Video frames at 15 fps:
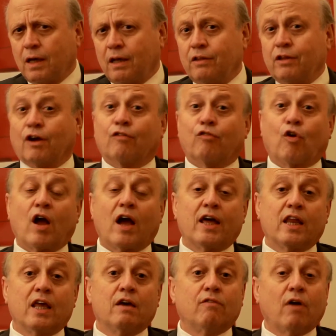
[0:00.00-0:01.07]
There are a
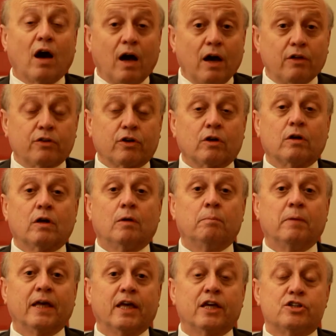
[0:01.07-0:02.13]
variety of other
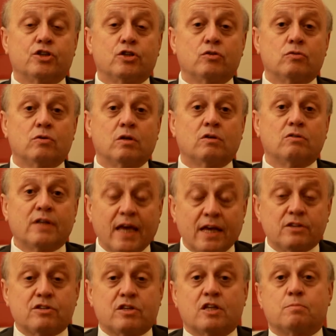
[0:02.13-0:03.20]
big issues.
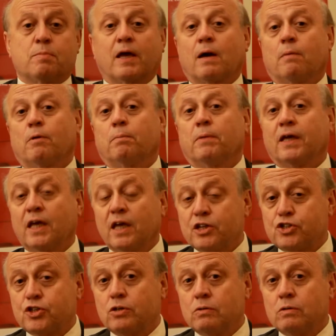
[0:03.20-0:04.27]
Test has become a big
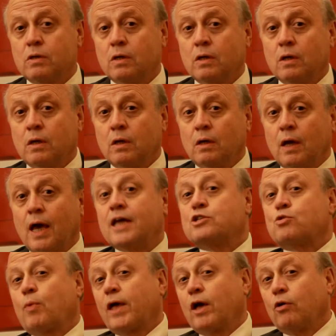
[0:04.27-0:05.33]
issue, and as
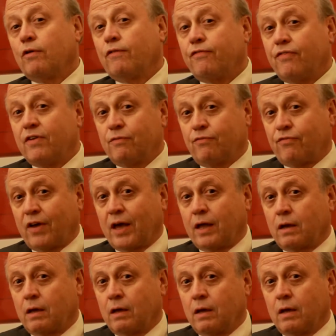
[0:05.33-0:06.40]
we go to FinFET,
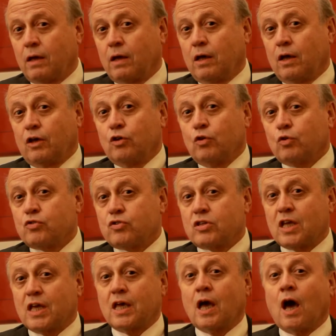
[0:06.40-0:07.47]
you'll
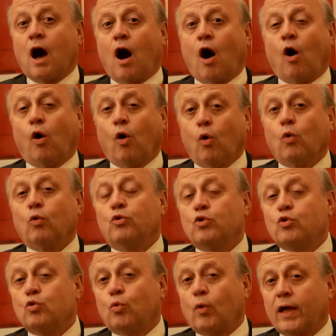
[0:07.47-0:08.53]
see a whole
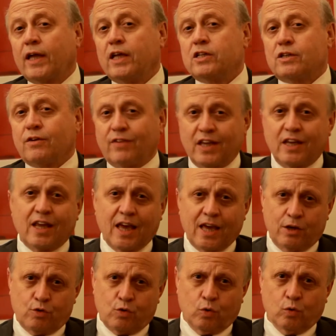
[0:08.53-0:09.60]
new range of EDA
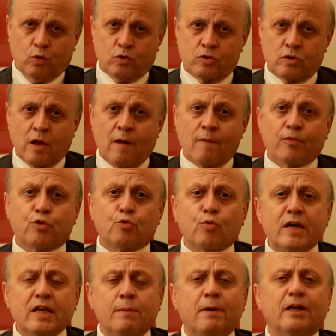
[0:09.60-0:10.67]
tools,
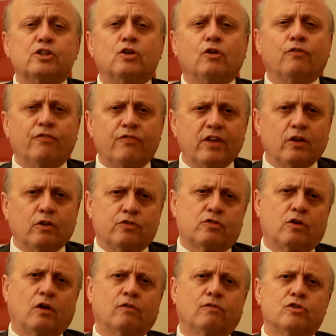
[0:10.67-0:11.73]
three-dimensional field
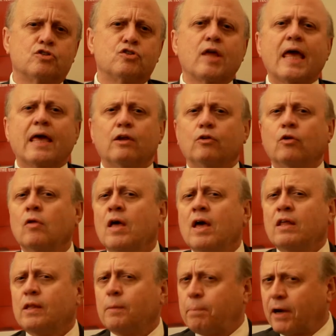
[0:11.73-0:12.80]
solvers to handle
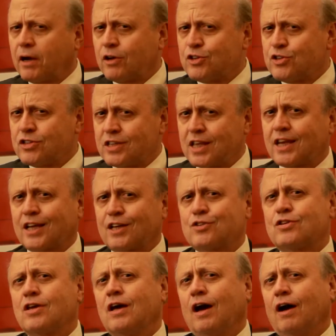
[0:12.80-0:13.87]
the parasitics
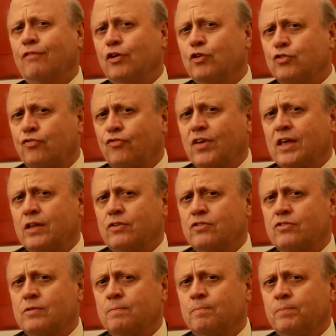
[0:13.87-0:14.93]
of those fins,